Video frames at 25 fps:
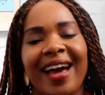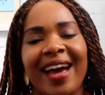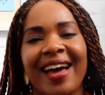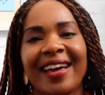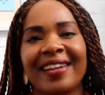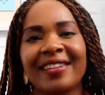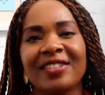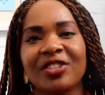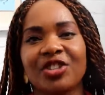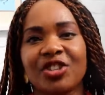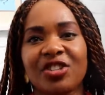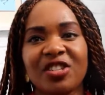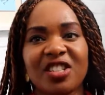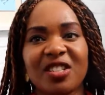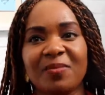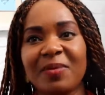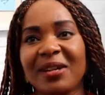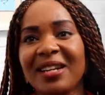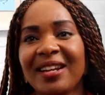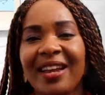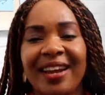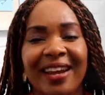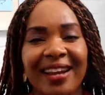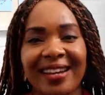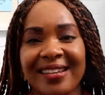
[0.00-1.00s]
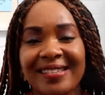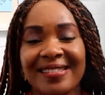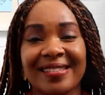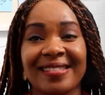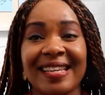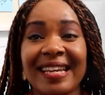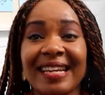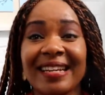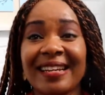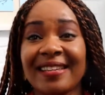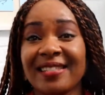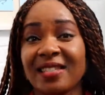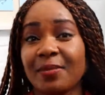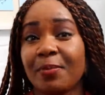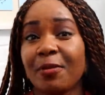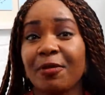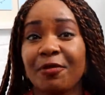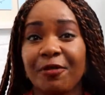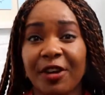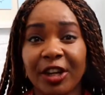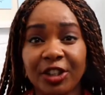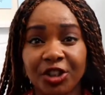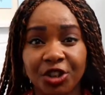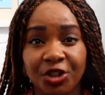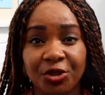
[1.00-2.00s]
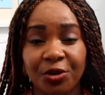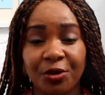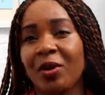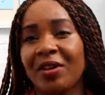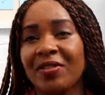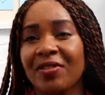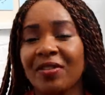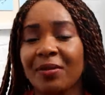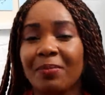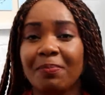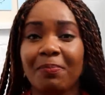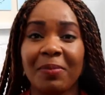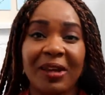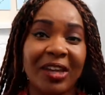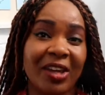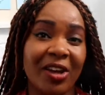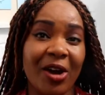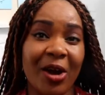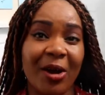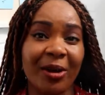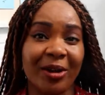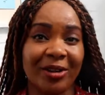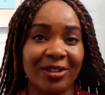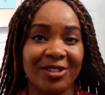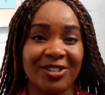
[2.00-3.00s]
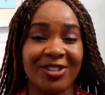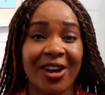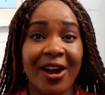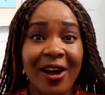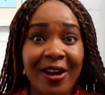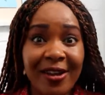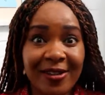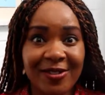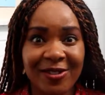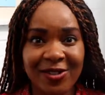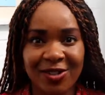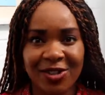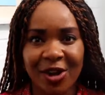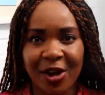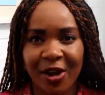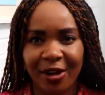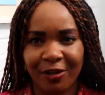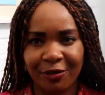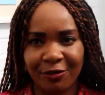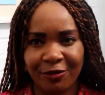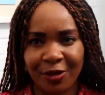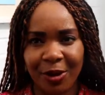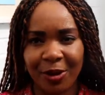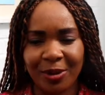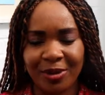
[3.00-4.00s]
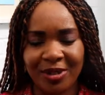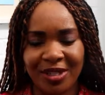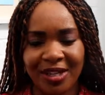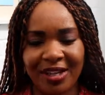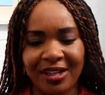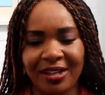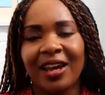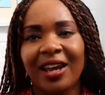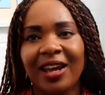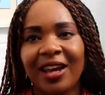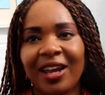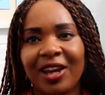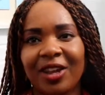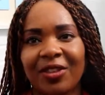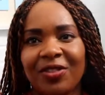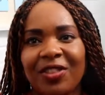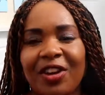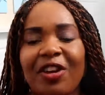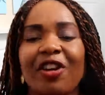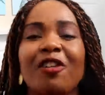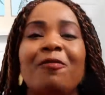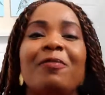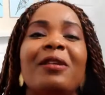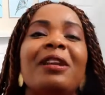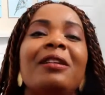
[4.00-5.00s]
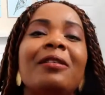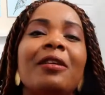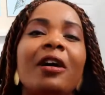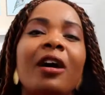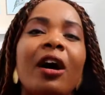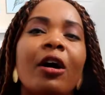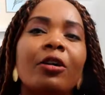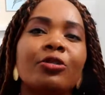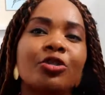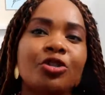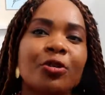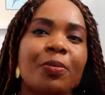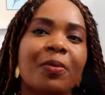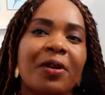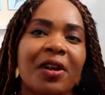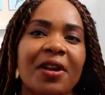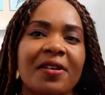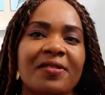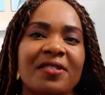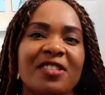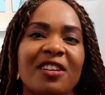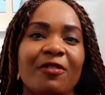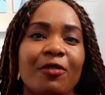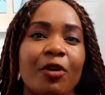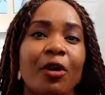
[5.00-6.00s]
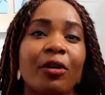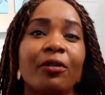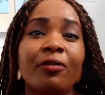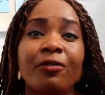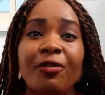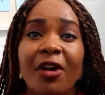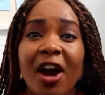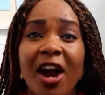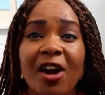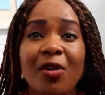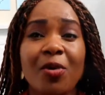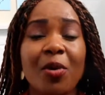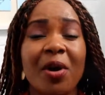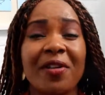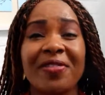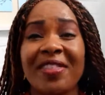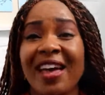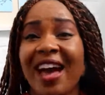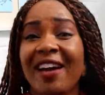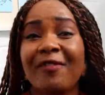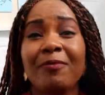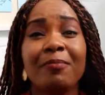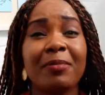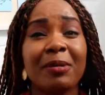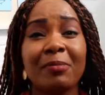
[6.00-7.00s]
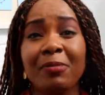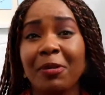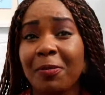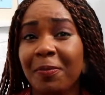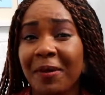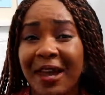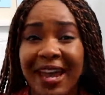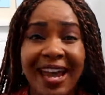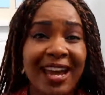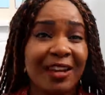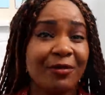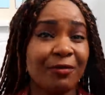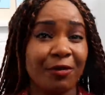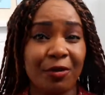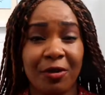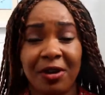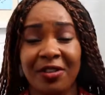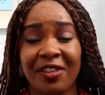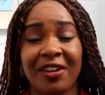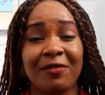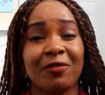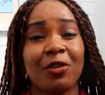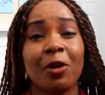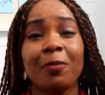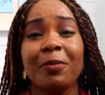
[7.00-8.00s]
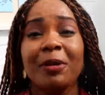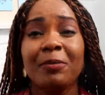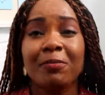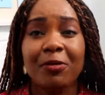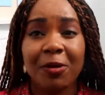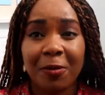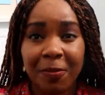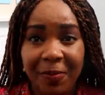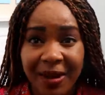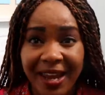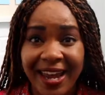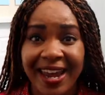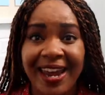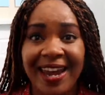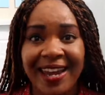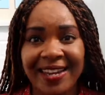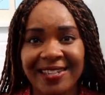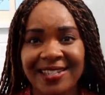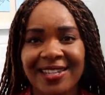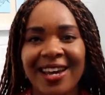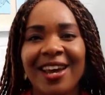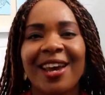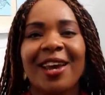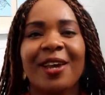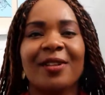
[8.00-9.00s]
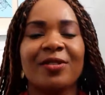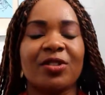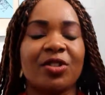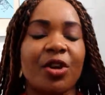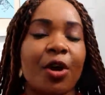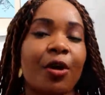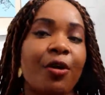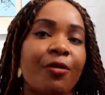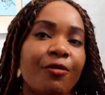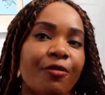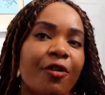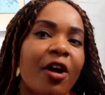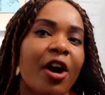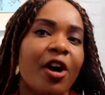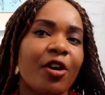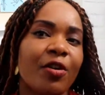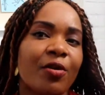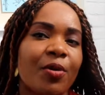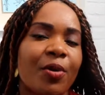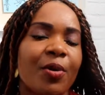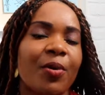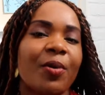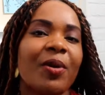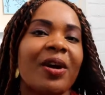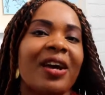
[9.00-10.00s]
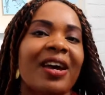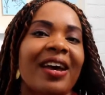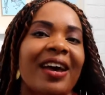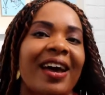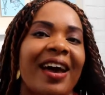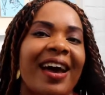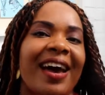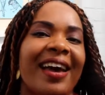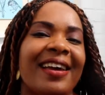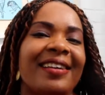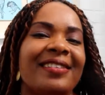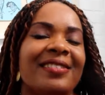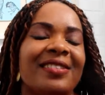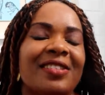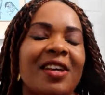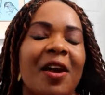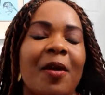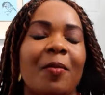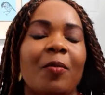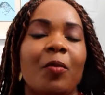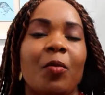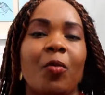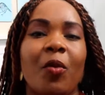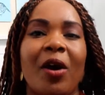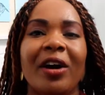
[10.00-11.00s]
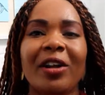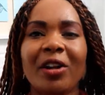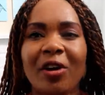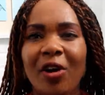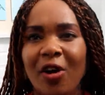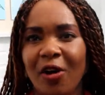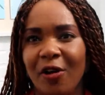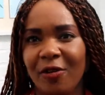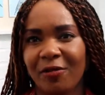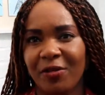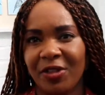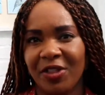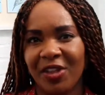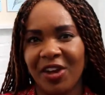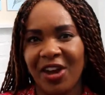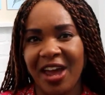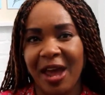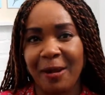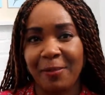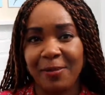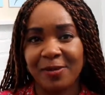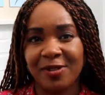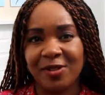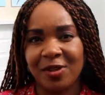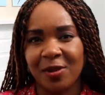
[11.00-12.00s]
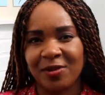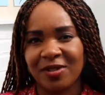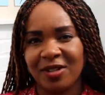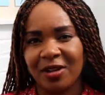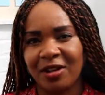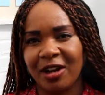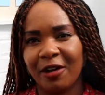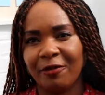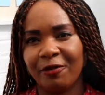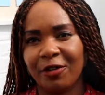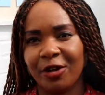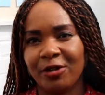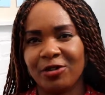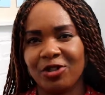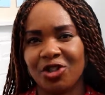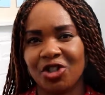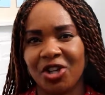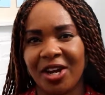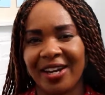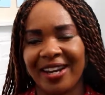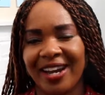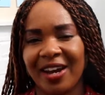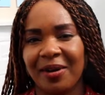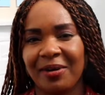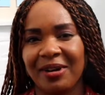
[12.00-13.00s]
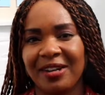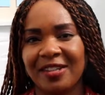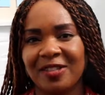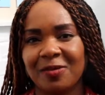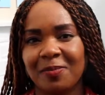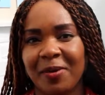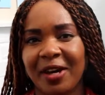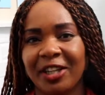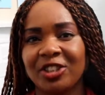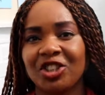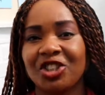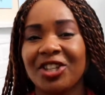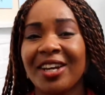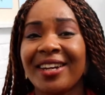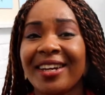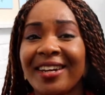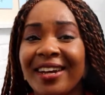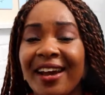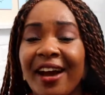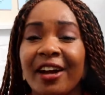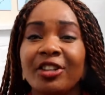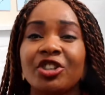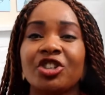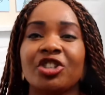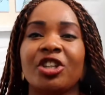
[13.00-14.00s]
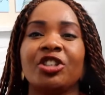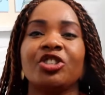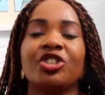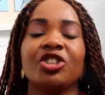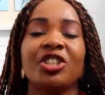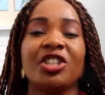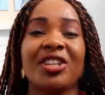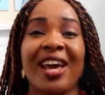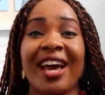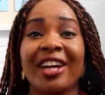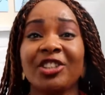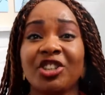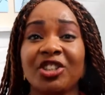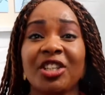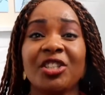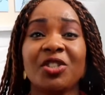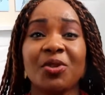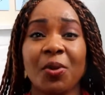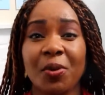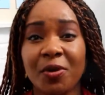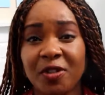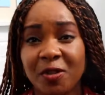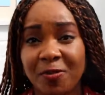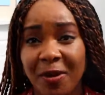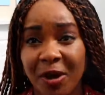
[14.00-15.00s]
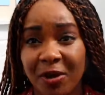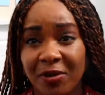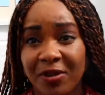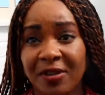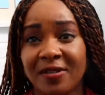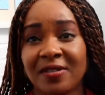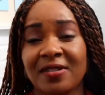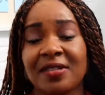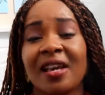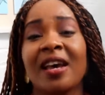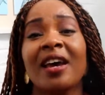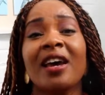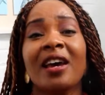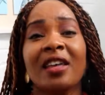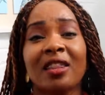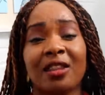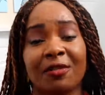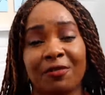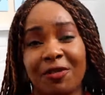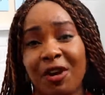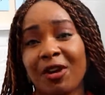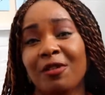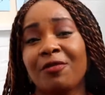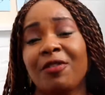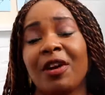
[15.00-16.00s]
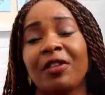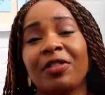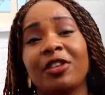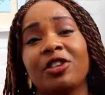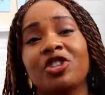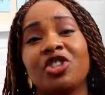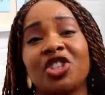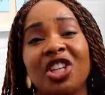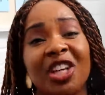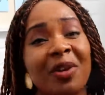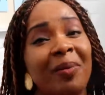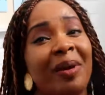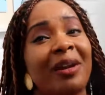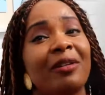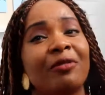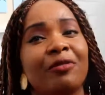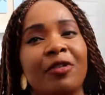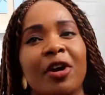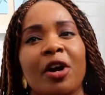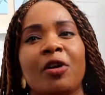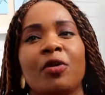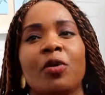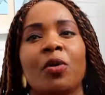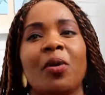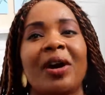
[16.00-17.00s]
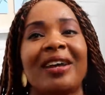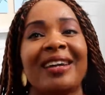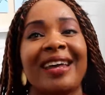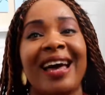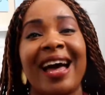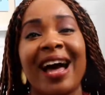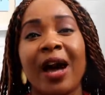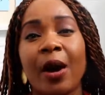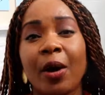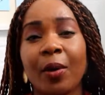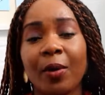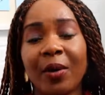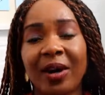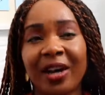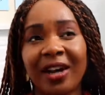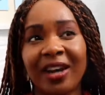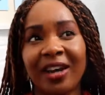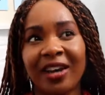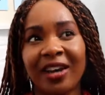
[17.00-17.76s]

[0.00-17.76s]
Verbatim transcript: and just to be like seen as a professional when the PR does start unfolding. There have been entrepreneurs that have gone viral and they haven't been prepared for it. They've not been prepared to go viral. And one of the episodes I'd love for you to check out is by Jenna Kutcher, and she actually talks about this, the very fact that she went viral and how,